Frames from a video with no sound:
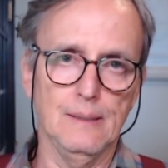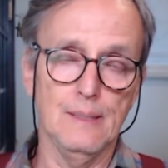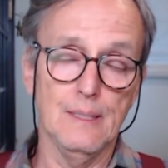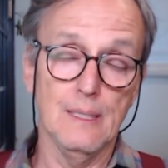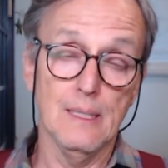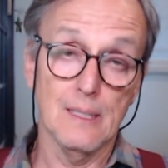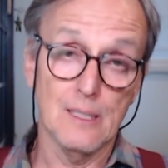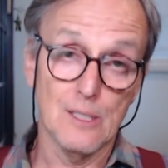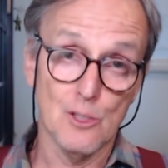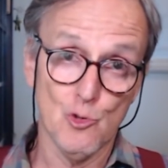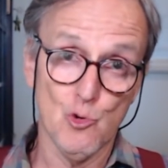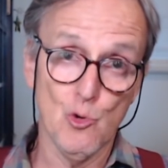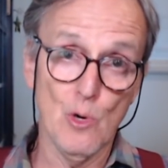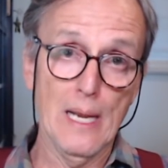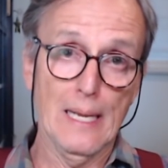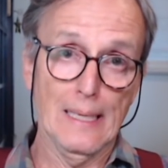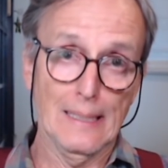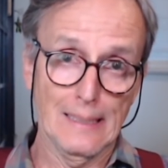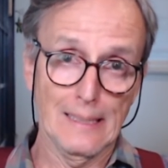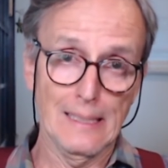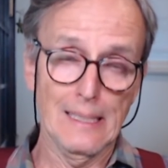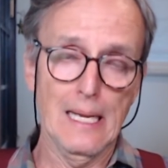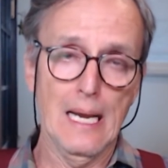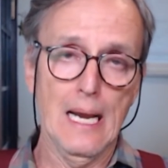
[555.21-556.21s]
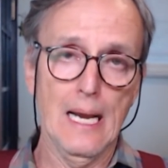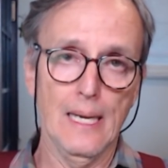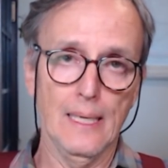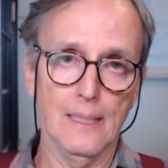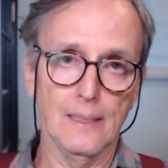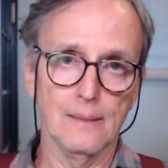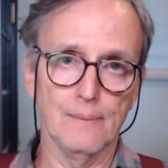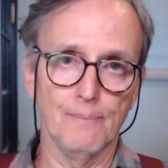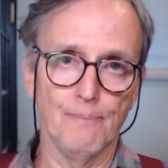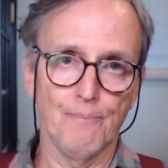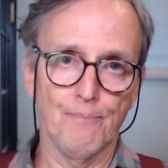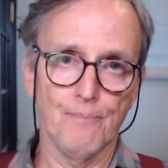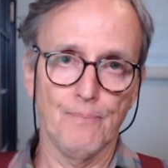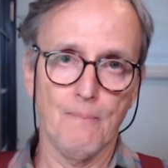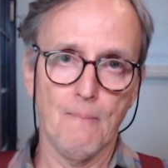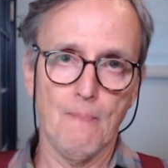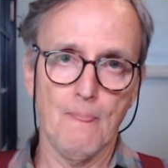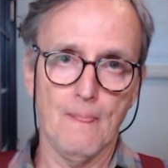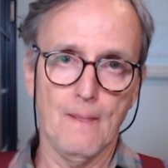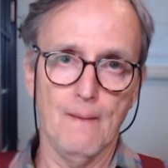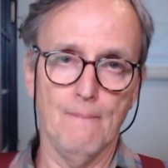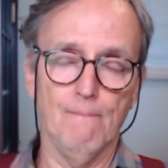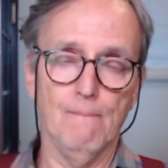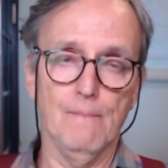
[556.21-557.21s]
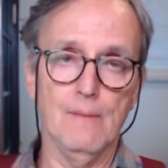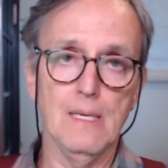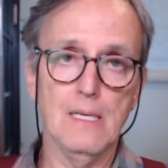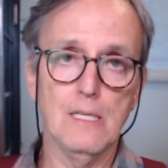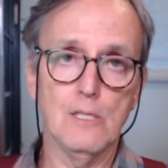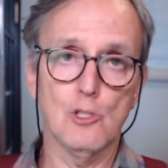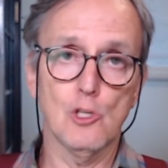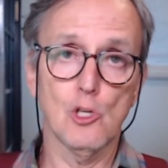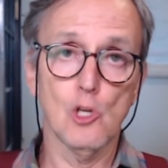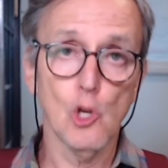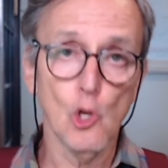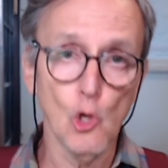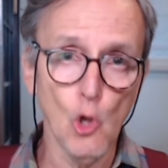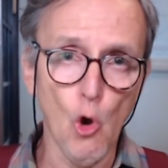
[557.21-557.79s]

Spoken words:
the trend line, this